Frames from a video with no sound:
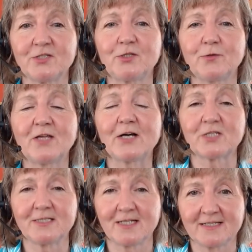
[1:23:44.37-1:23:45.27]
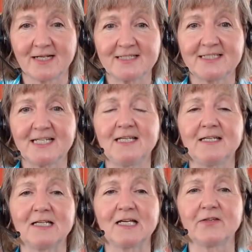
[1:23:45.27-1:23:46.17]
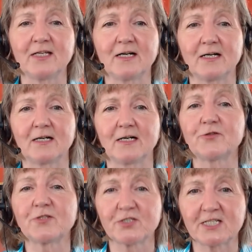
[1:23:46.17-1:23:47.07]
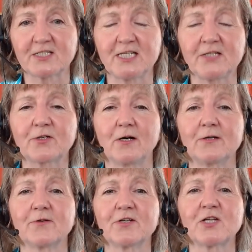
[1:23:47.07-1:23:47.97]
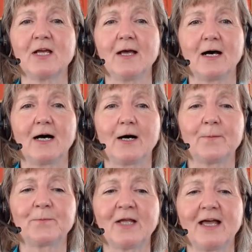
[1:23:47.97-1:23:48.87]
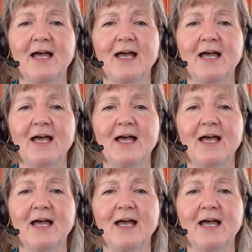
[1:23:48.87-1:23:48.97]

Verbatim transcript: In 2019, in the uh, 116th Congress, um,